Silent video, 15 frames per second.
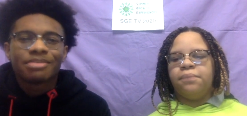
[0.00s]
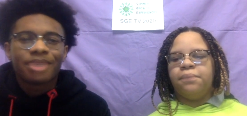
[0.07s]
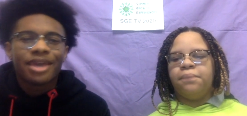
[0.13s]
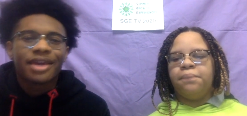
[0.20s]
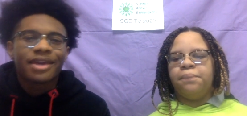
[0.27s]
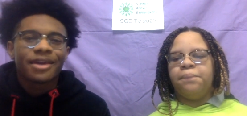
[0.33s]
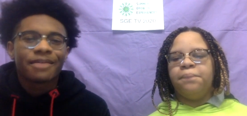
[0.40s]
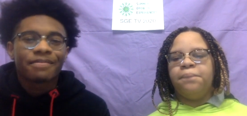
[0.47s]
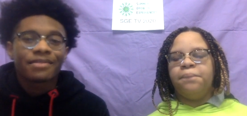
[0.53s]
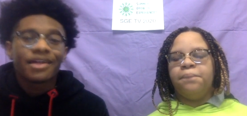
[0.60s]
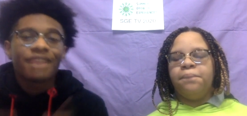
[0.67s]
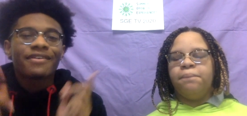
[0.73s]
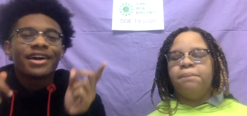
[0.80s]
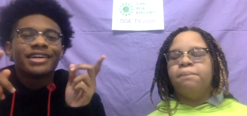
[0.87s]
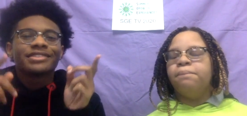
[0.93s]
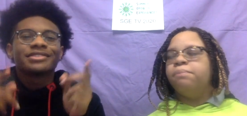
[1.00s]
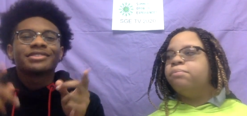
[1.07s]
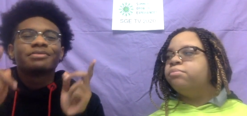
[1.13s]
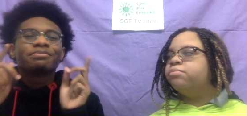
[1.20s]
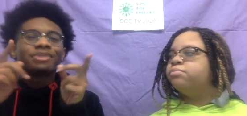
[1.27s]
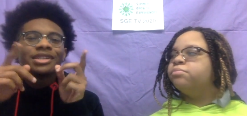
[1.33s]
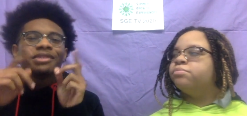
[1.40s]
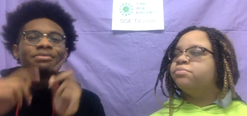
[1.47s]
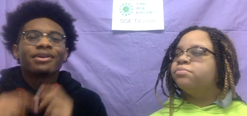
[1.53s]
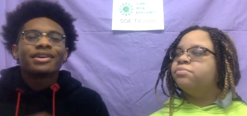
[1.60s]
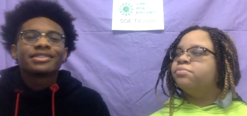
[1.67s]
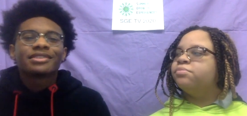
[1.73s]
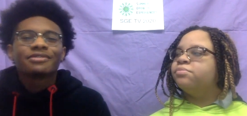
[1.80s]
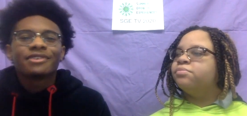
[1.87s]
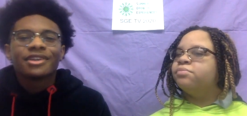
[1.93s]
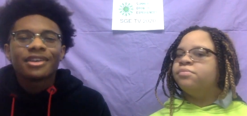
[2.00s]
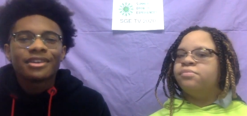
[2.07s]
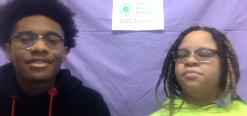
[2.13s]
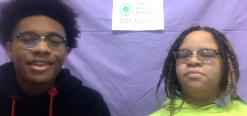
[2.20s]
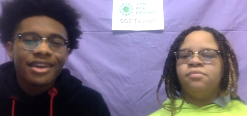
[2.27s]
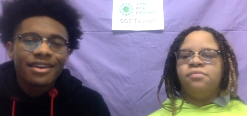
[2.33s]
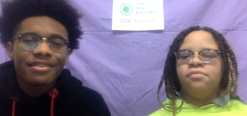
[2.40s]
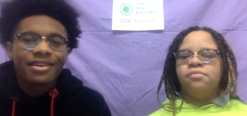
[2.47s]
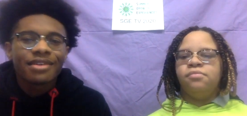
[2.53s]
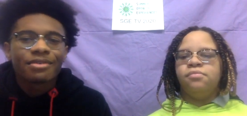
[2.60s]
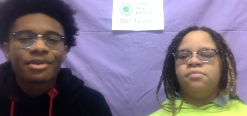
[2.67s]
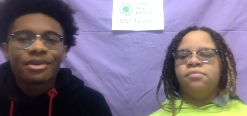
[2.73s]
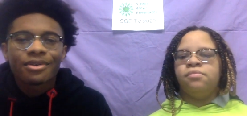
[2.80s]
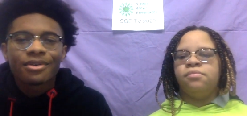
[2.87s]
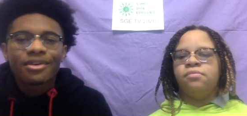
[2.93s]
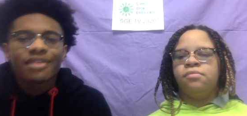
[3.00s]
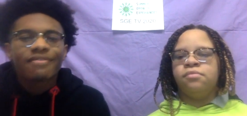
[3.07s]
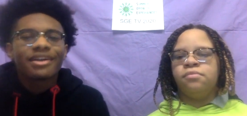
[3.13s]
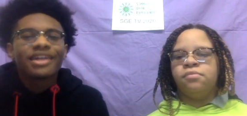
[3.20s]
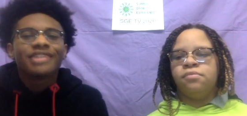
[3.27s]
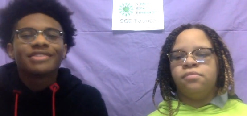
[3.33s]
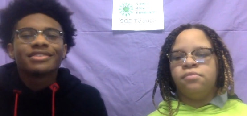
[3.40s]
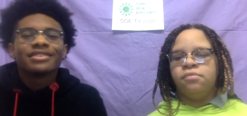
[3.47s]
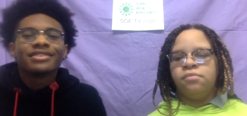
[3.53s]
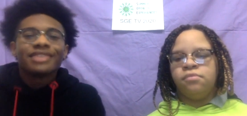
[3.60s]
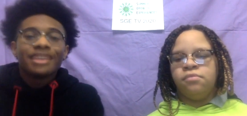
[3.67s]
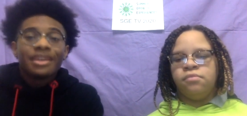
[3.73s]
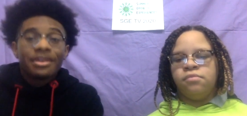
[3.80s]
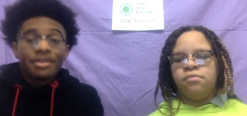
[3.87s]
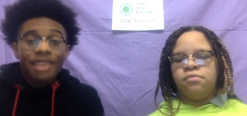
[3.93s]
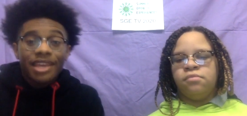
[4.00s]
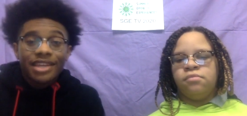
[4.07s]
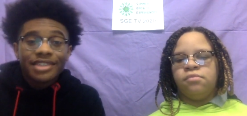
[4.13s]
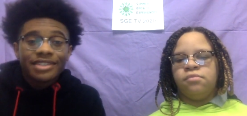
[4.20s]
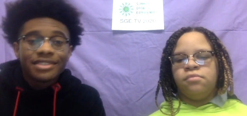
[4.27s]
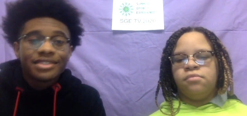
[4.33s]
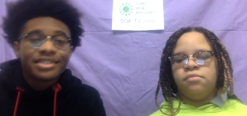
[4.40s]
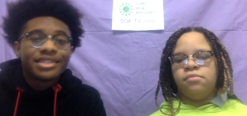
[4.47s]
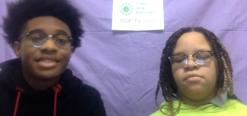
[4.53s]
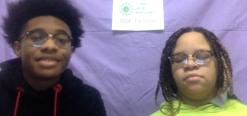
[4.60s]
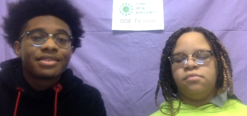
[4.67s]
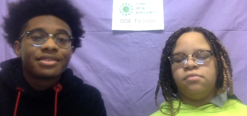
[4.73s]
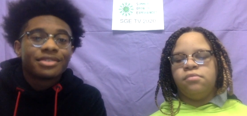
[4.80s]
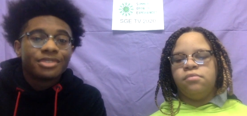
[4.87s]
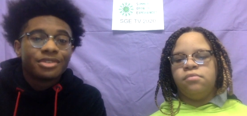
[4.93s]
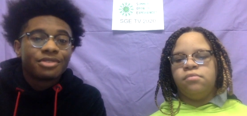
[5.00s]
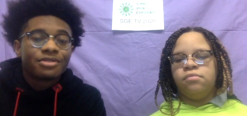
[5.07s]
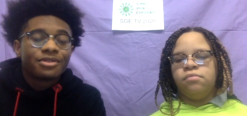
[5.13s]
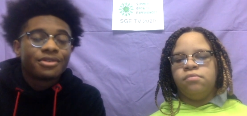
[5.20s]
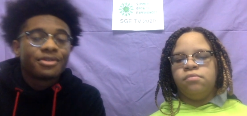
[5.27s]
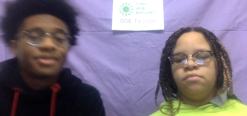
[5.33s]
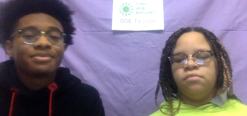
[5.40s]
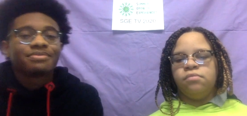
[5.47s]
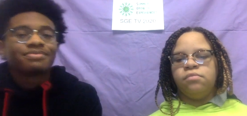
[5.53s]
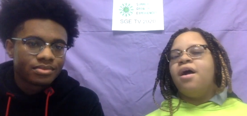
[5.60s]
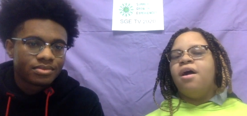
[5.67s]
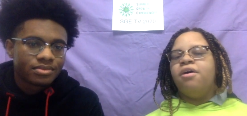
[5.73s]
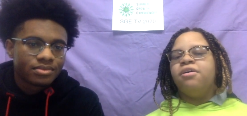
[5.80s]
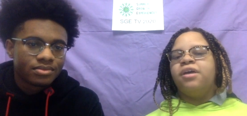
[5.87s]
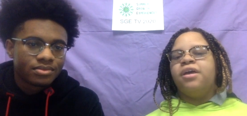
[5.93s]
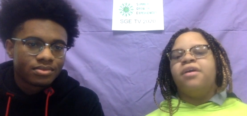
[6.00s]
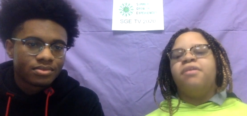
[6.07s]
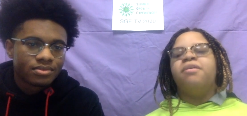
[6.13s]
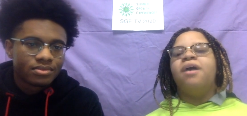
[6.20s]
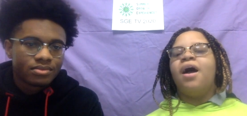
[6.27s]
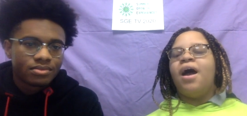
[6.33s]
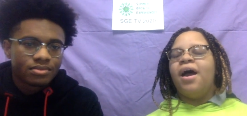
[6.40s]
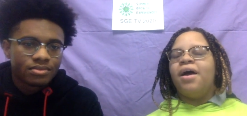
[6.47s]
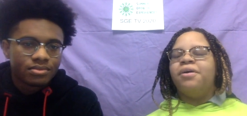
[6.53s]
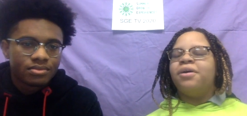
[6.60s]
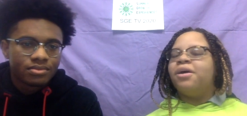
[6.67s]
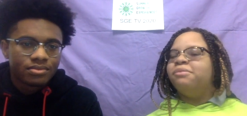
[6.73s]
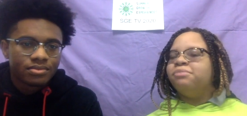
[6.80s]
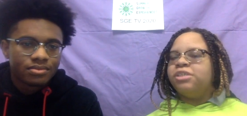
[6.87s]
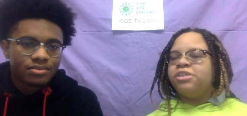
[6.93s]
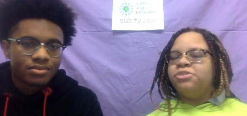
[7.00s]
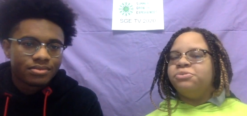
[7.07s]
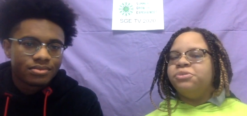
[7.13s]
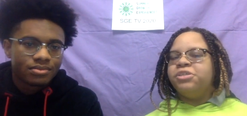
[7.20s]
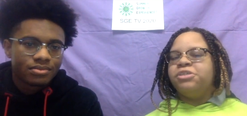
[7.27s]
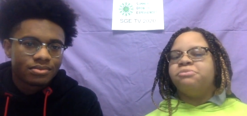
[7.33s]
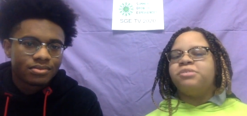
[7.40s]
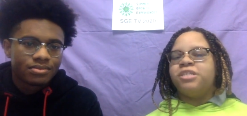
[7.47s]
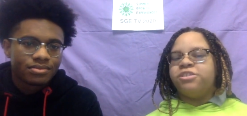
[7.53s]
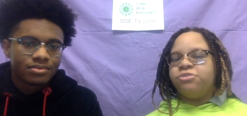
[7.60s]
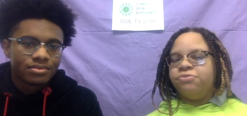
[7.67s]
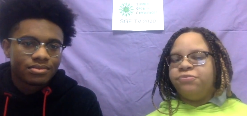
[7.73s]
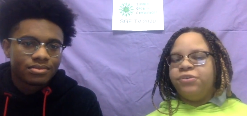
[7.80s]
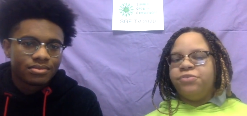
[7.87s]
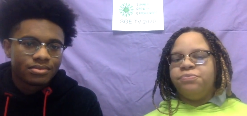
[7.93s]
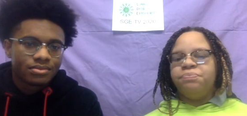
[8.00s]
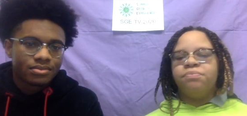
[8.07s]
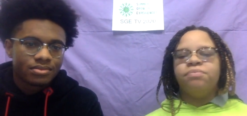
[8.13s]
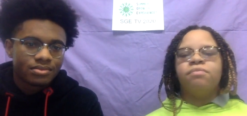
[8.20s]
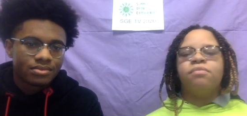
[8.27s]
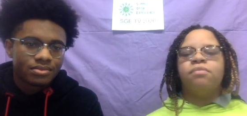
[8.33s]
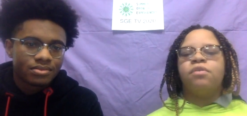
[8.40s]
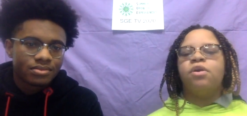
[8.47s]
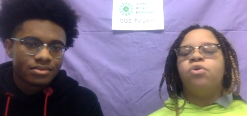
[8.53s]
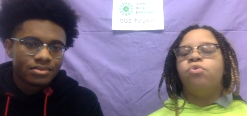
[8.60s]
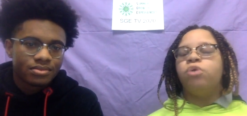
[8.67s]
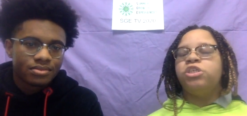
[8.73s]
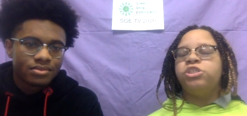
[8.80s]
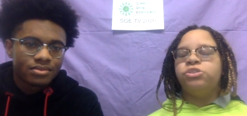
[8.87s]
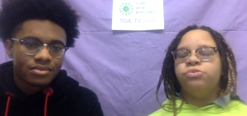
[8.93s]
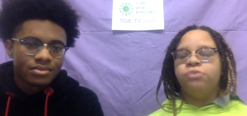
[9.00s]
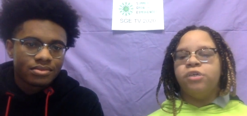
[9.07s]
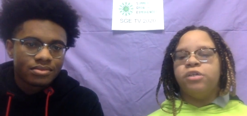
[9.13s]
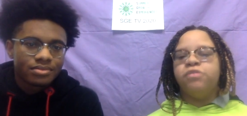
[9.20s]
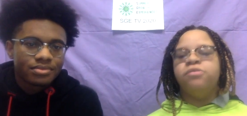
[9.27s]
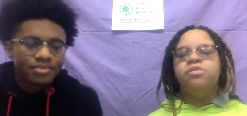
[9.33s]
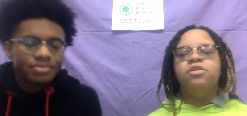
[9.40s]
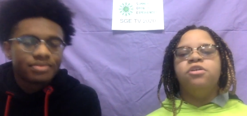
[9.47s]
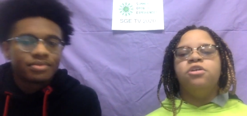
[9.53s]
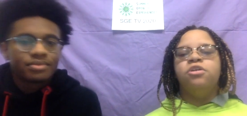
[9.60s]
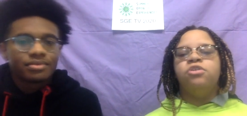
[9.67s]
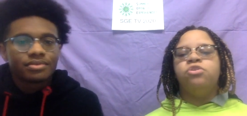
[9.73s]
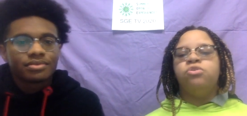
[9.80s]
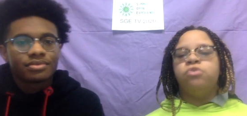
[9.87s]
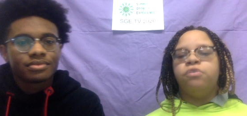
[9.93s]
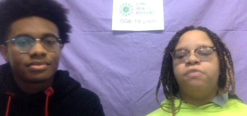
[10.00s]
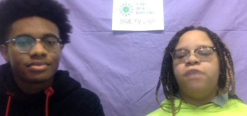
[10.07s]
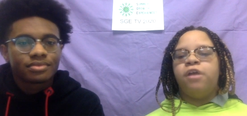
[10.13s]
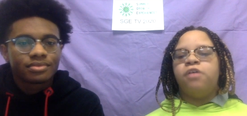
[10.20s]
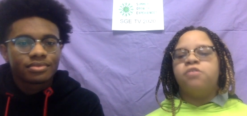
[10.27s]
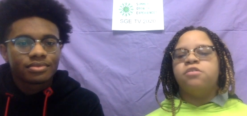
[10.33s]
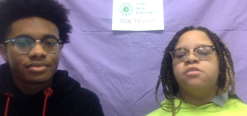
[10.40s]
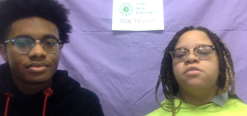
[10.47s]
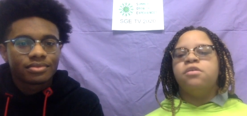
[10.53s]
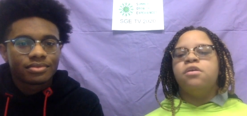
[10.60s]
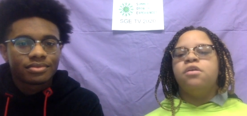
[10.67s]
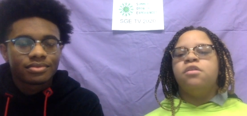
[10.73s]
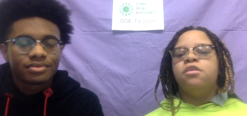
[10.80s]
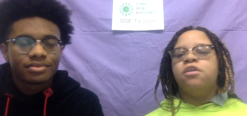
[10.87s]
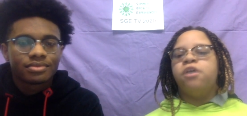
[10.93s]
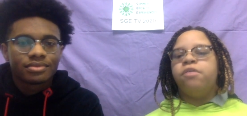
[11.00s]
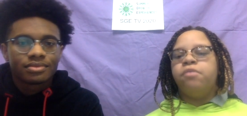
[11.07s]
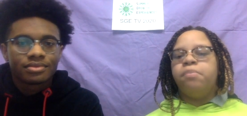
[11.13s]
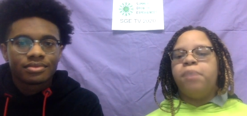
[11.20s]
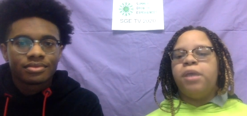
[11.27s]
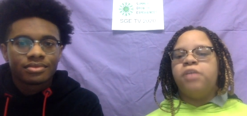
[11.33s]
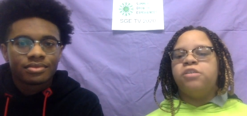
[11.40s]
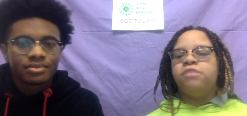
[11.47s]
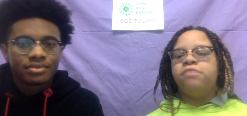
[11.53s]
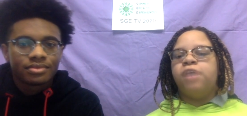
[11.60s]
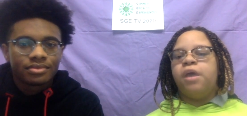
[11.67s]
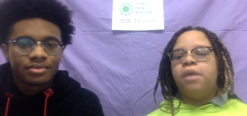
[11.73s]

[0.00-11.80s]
Speaker 1: packet. Advisor, please pause the video now and record your advisory answers in the Google form.
Speaker 2: Okay, hi, I'm Jada Williams. Let's review. Question one True or false? The cover page of the